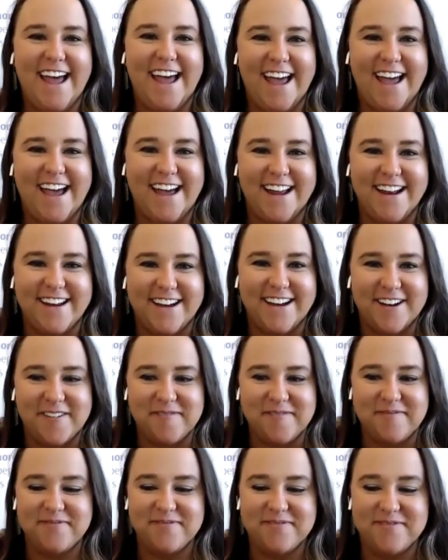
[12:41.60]

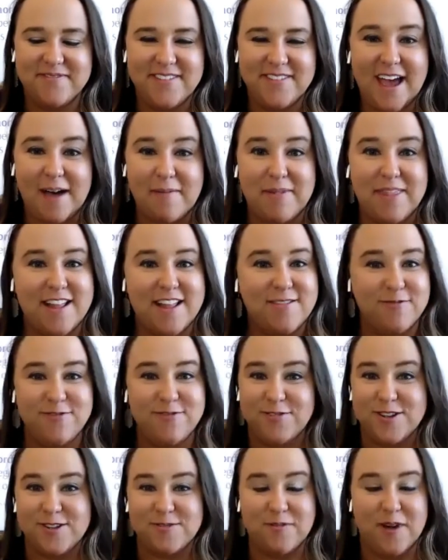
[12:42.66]
And, yeah, but that's the
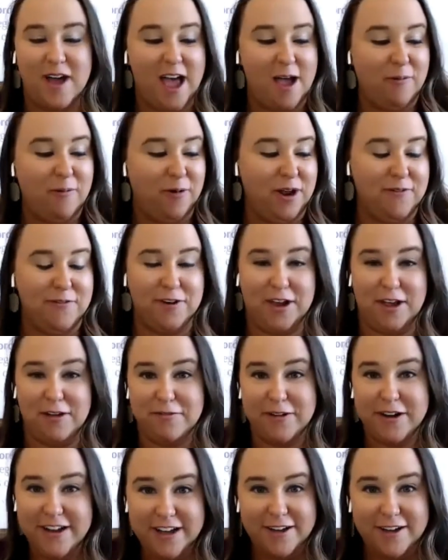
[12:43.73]
reason why I won't ever get
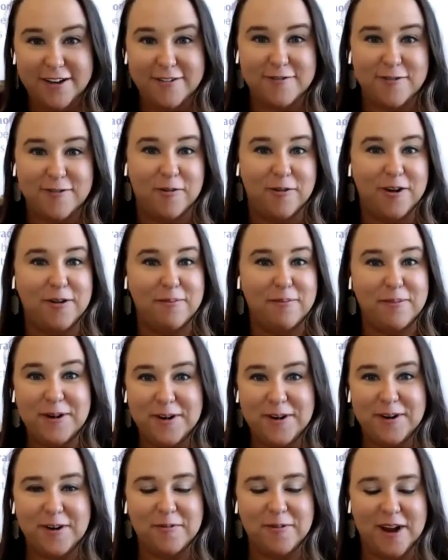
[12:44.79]
rid of or
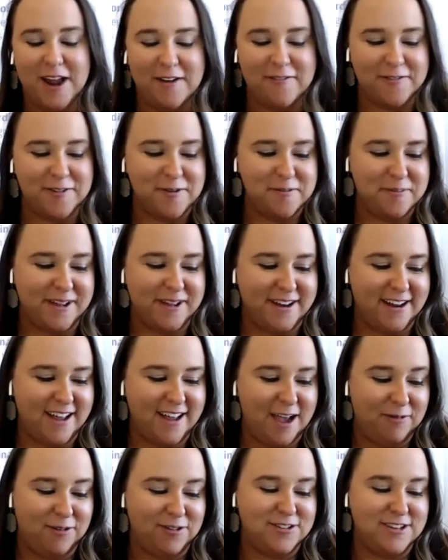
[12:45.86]
burn or whatever. But
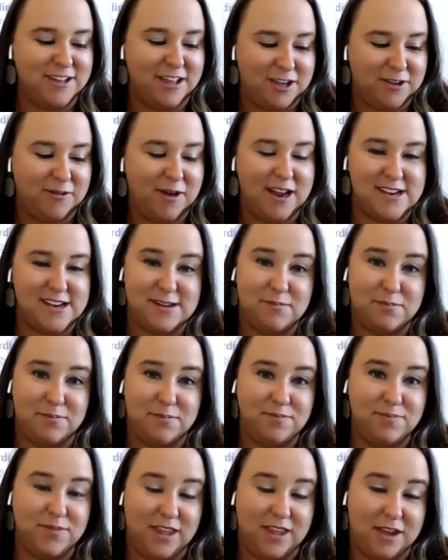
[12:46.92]
I will tell you, I did
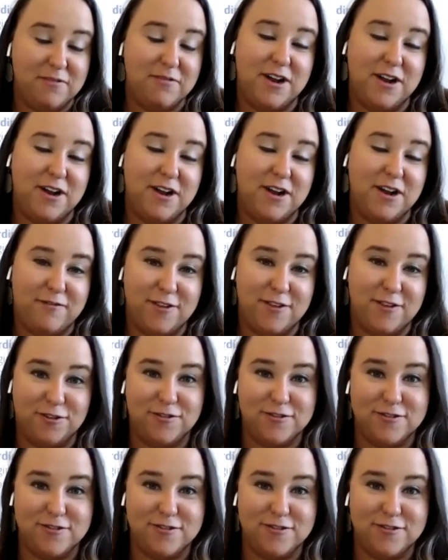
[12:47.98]
get rid of the
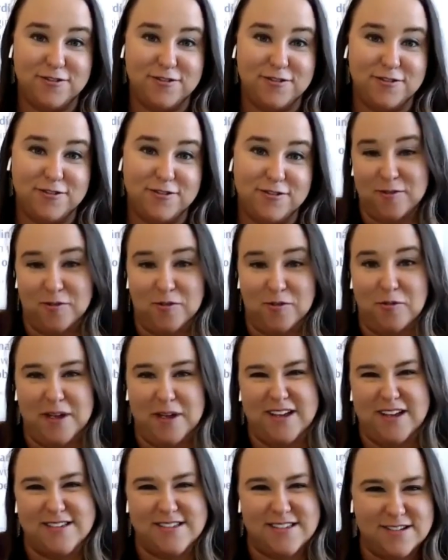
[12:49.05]
journals from high
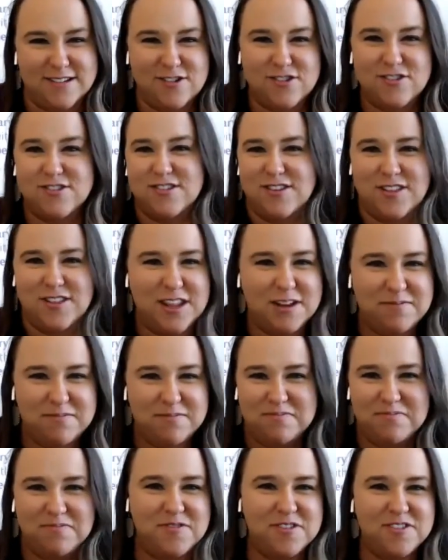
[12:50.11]
school because they're
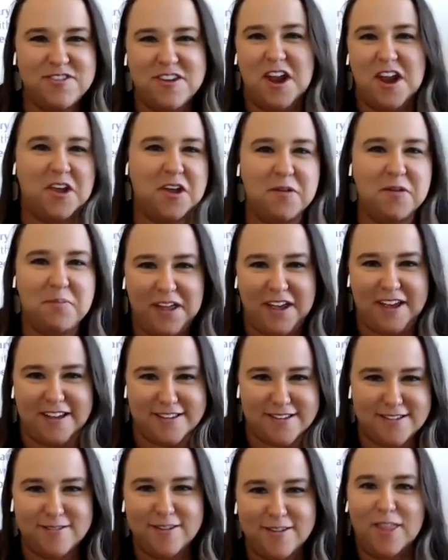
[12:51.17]
just not in a good
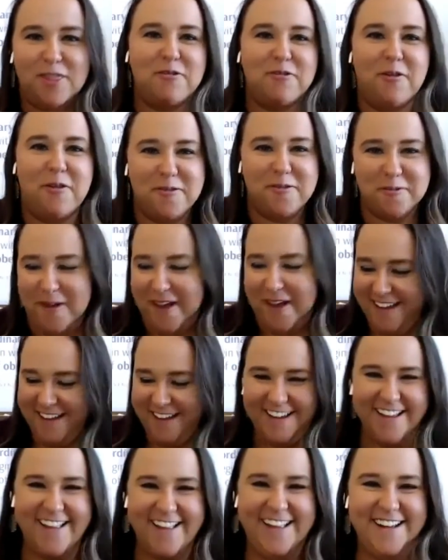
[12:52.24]
place. We could throw those away.
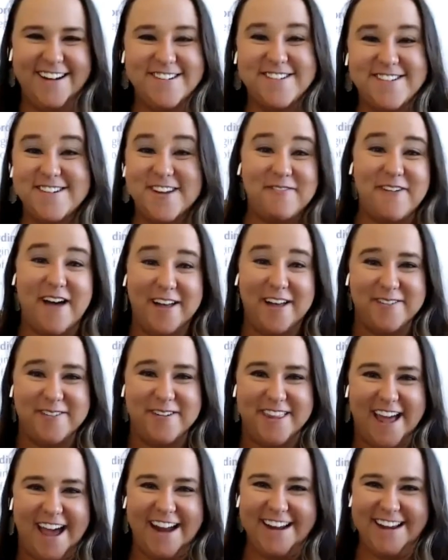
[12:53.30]
There's no value
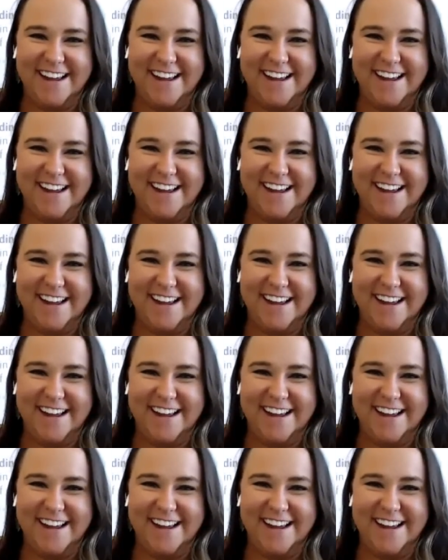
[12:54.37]
in that.